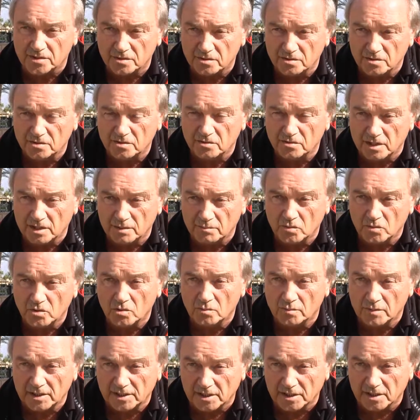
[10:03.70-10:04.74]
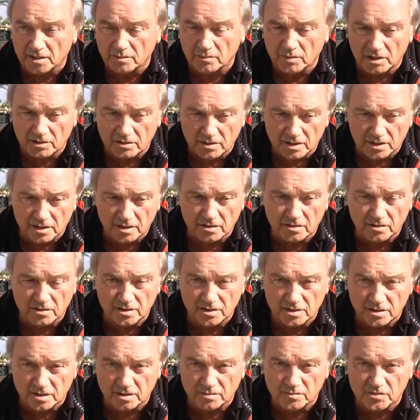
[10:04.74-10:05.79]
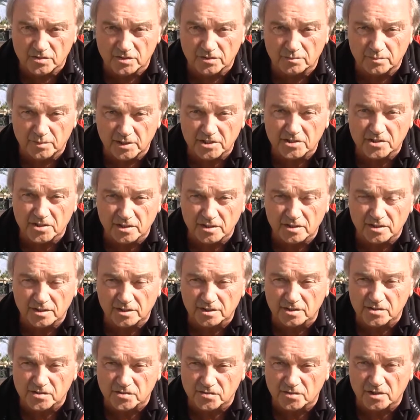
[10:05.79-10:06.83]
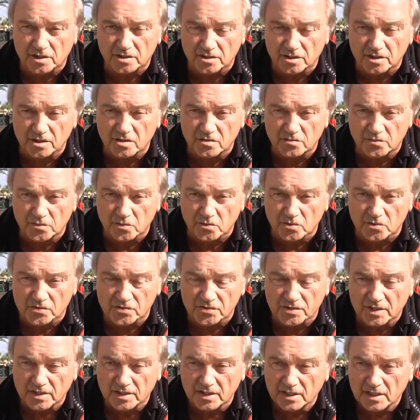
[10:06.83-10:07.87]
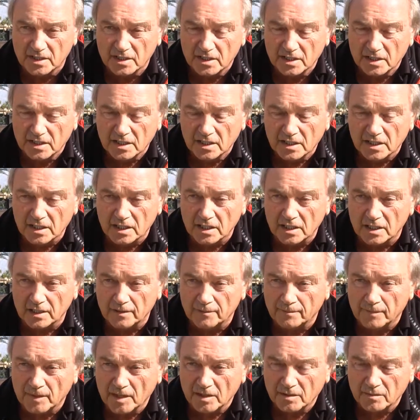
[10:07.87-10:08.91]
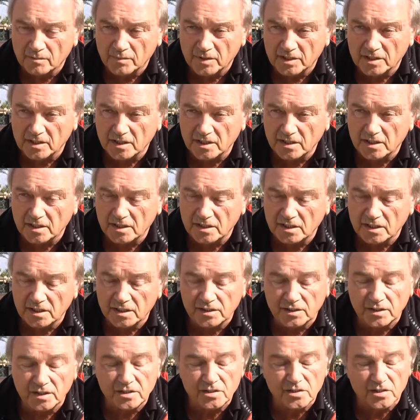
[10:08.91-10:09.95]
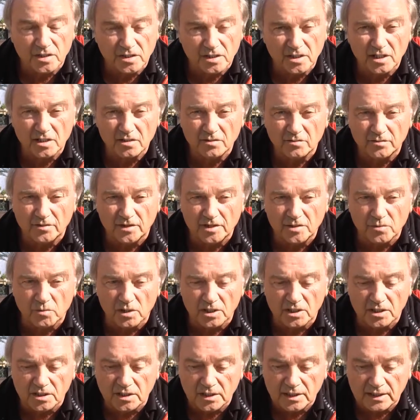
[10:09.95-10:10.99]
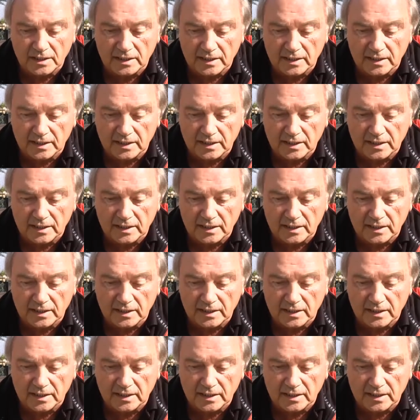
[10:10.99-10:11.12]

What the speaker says: You get more money in America in terms of budget to construct a golf course. But they turned out very well.